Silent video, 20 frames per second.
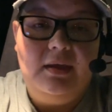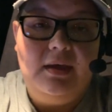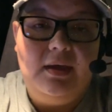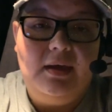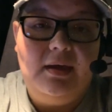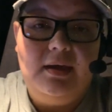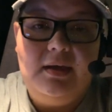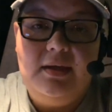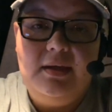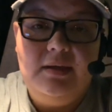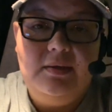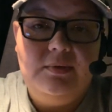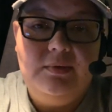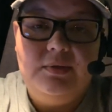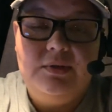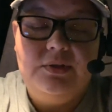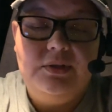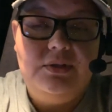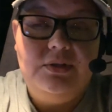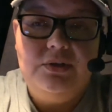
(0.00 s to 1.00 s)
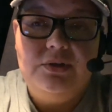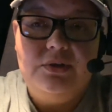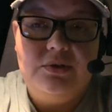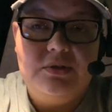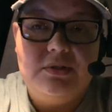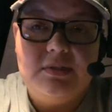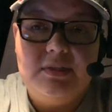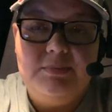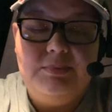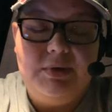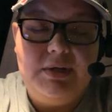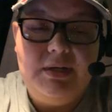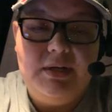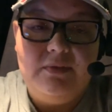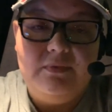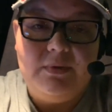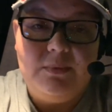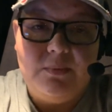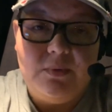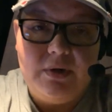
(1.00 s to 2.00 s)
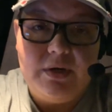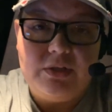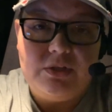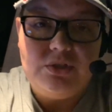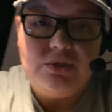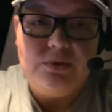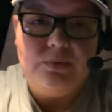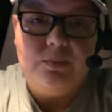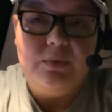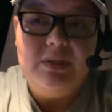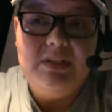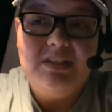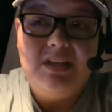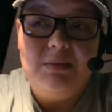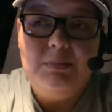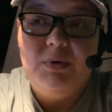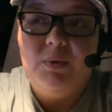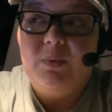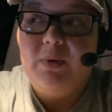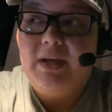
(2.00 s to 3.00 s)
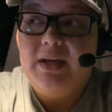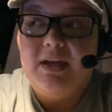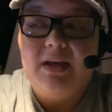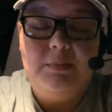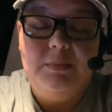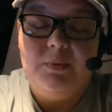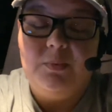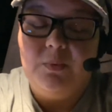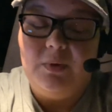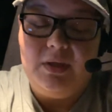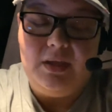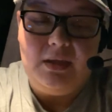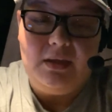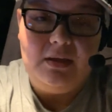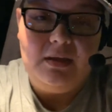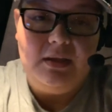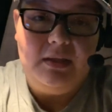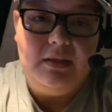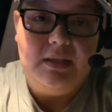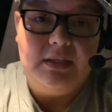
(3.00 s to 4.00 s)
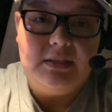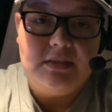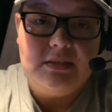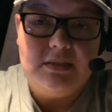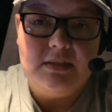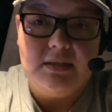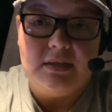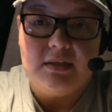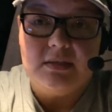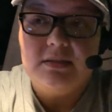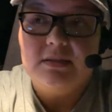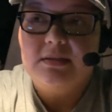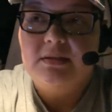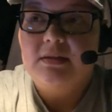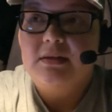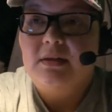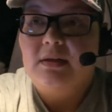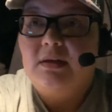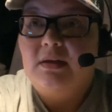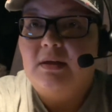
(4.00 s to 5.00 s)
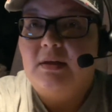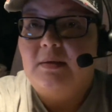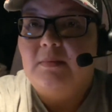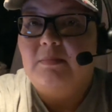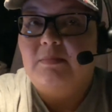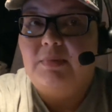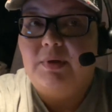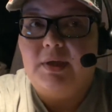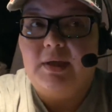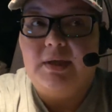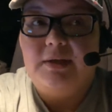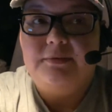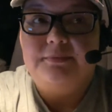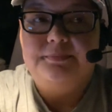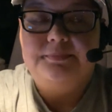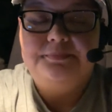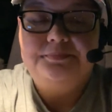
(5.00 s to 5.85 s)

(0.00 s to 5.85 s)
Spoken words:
I couldn't go to sleep right now if I wanted to. Once I'm awake, and that sucks. But